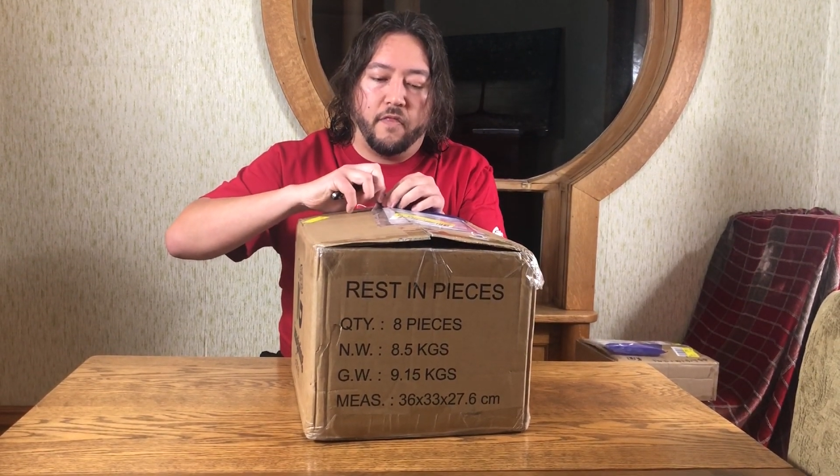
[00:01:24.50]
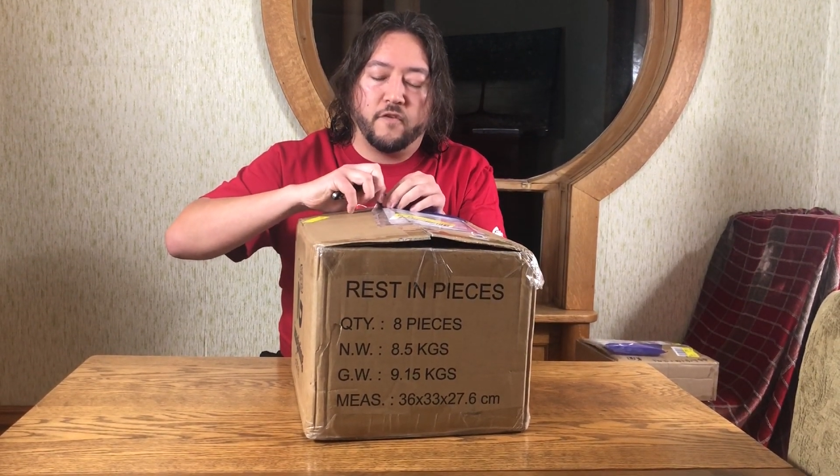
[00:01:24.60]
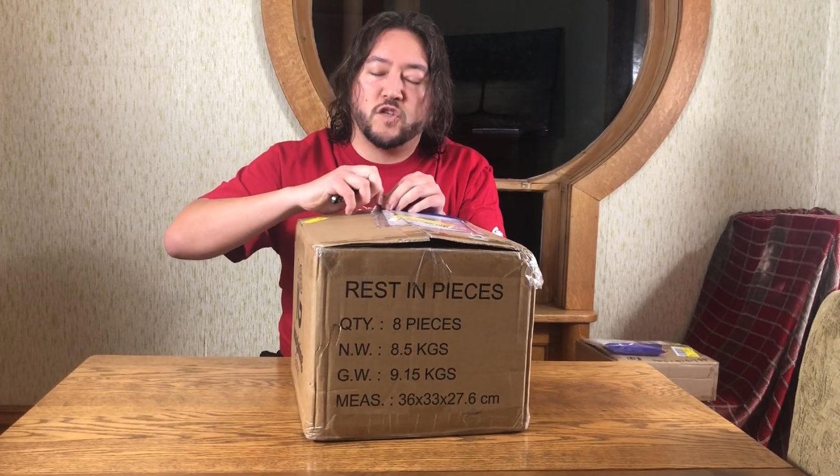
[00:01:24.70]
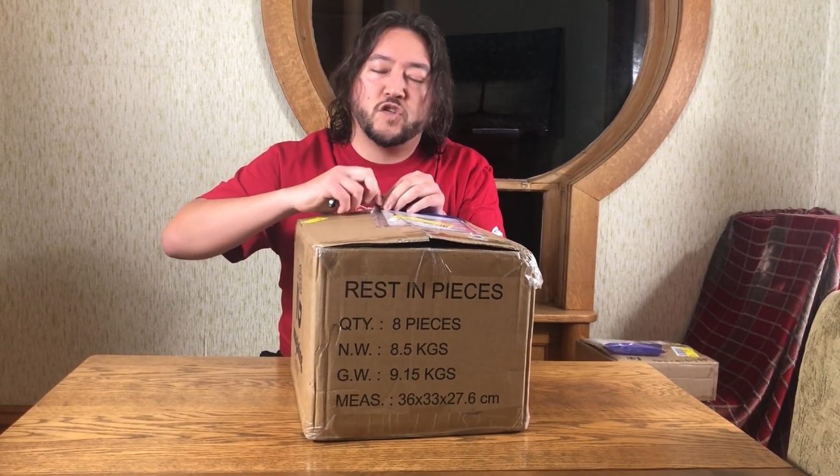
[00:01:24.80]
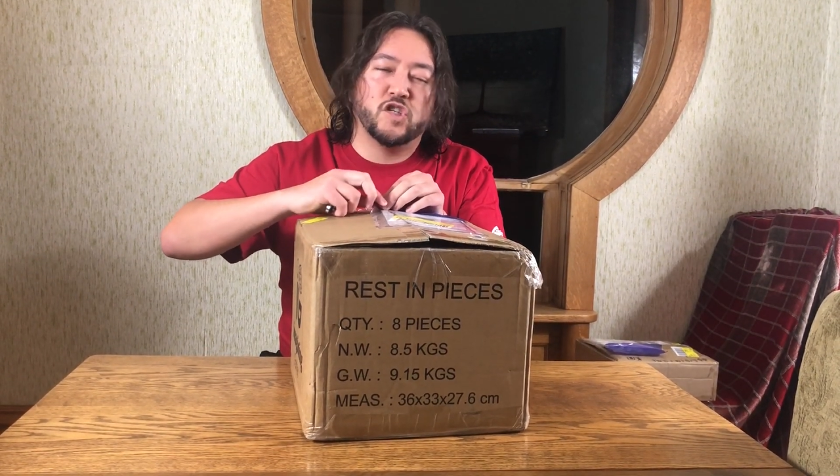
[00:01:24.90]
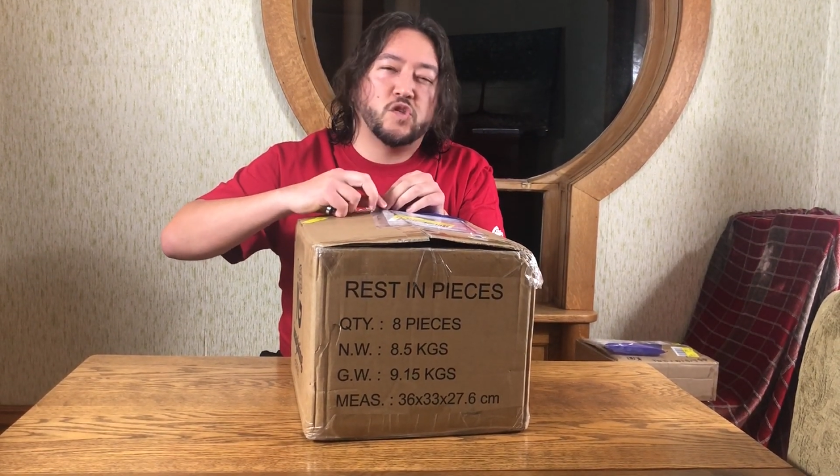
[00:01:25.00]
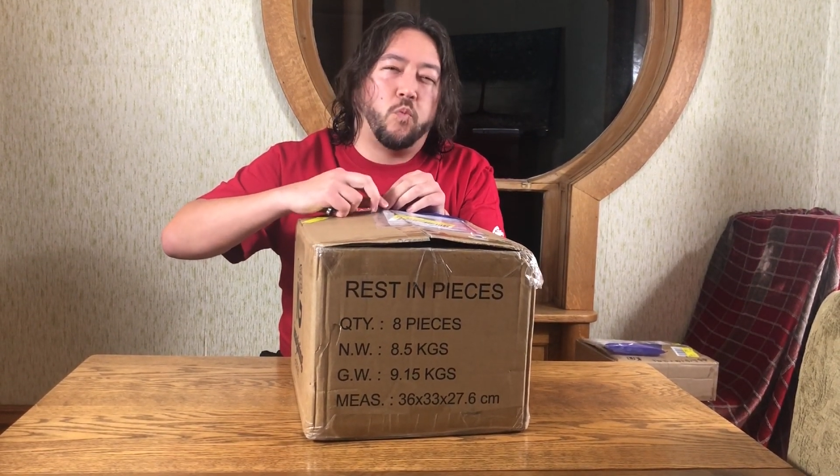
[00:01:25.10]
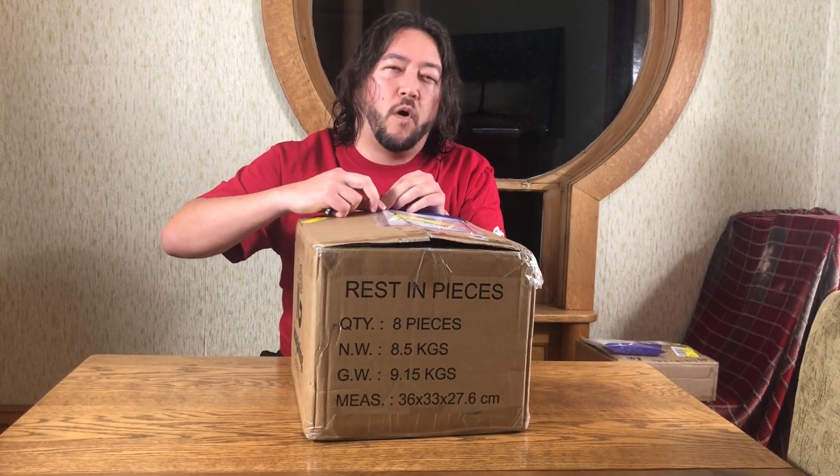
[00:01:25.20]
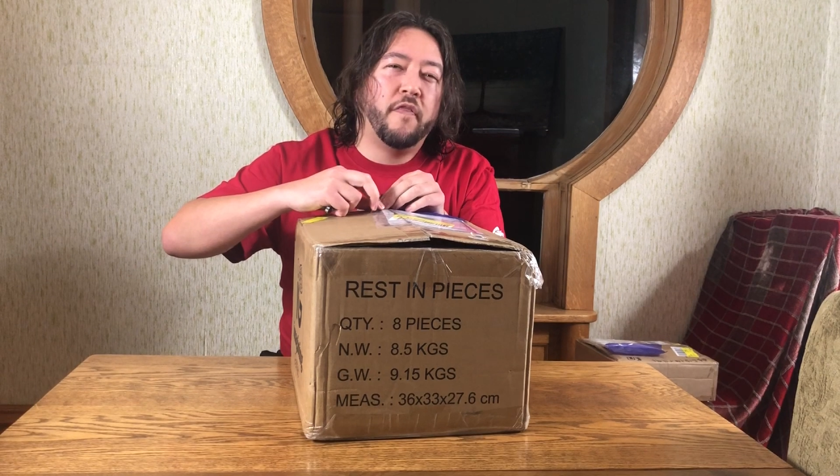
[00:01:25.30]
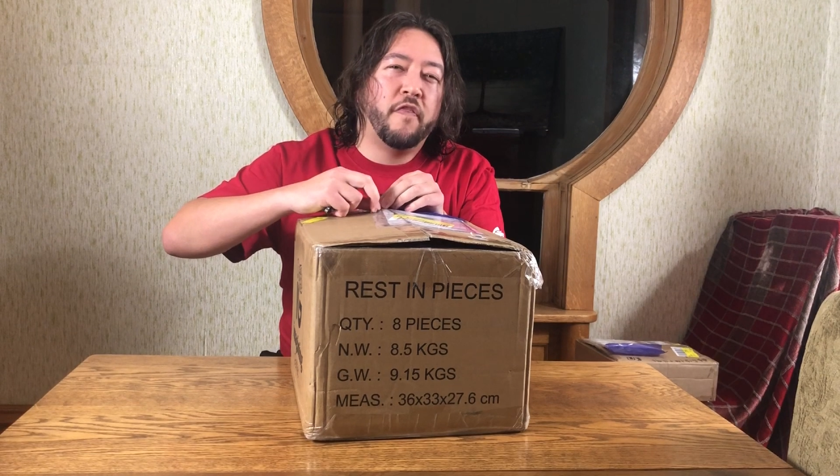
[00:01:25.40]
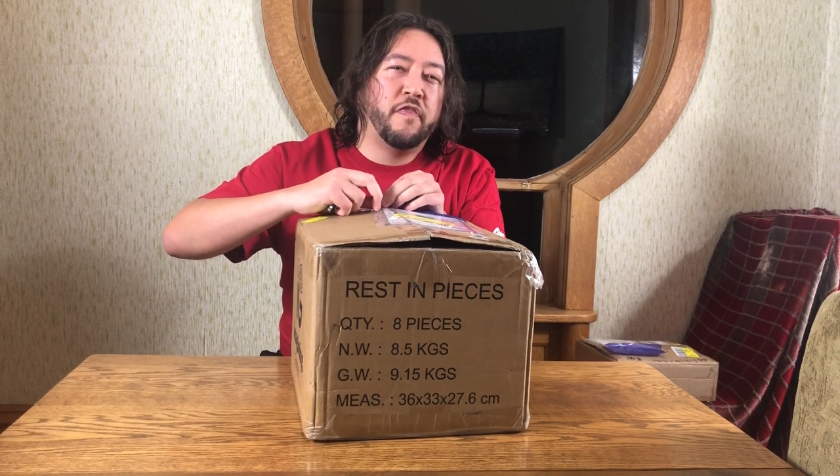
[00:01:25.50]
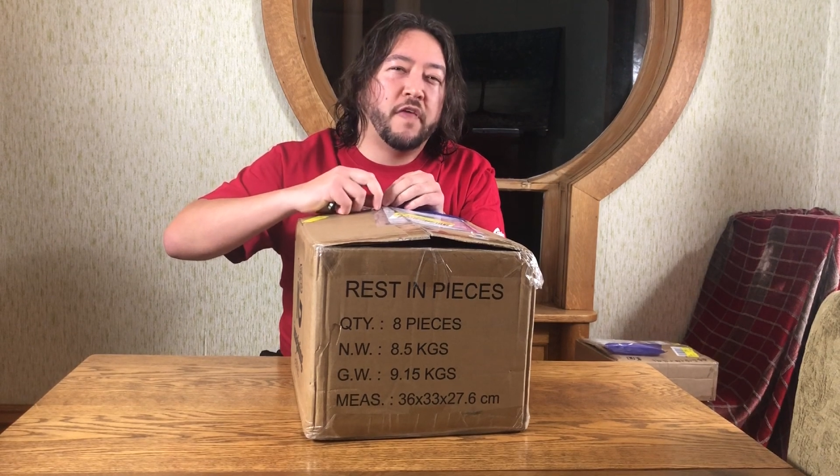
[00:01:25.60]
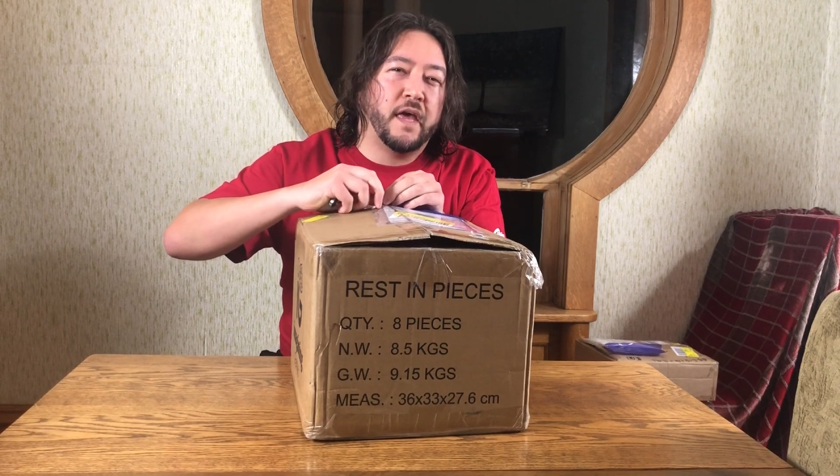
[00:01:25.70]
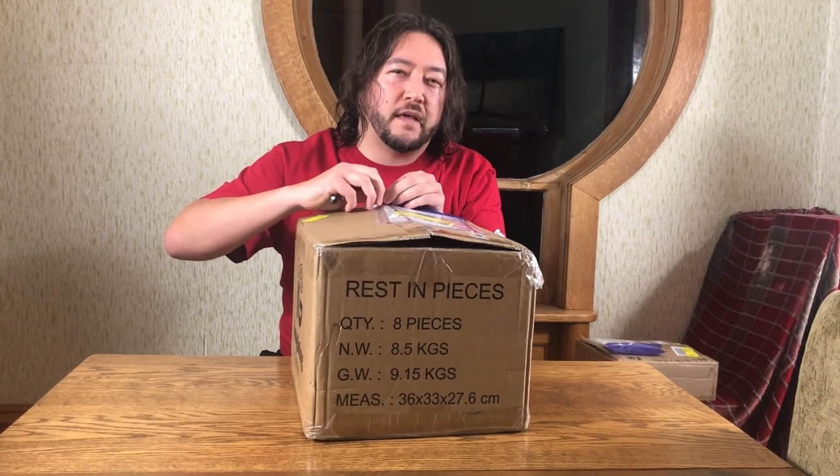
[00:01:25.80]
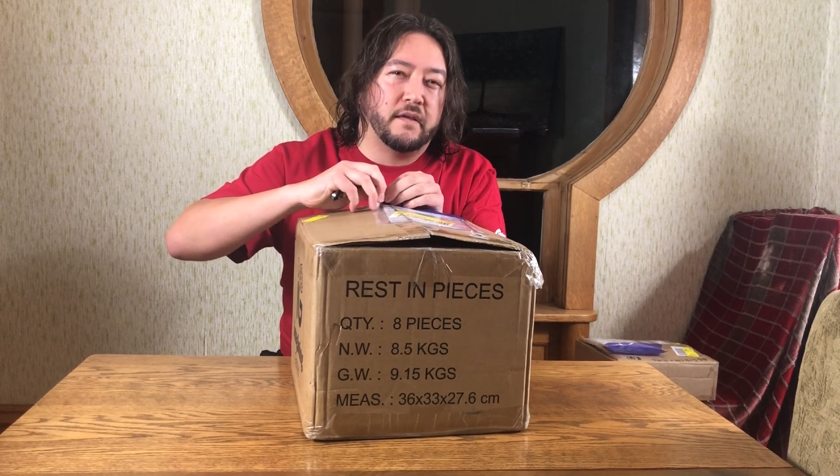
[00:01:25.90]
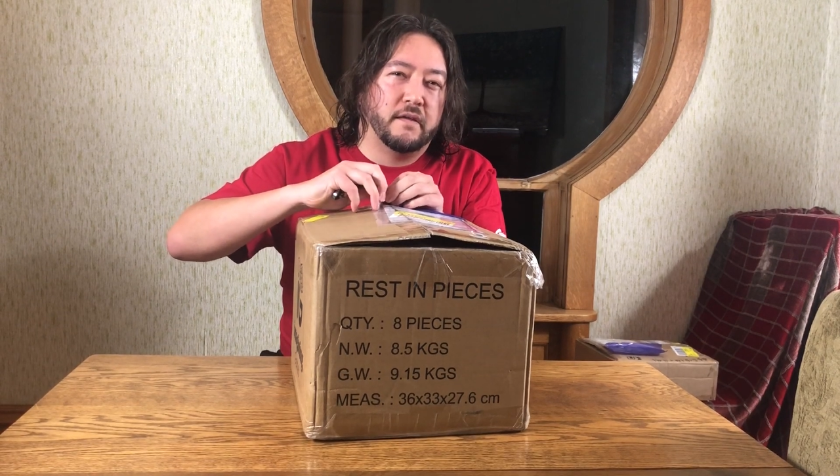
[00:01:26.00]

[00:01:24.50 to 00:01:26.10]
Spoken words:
there's just one thing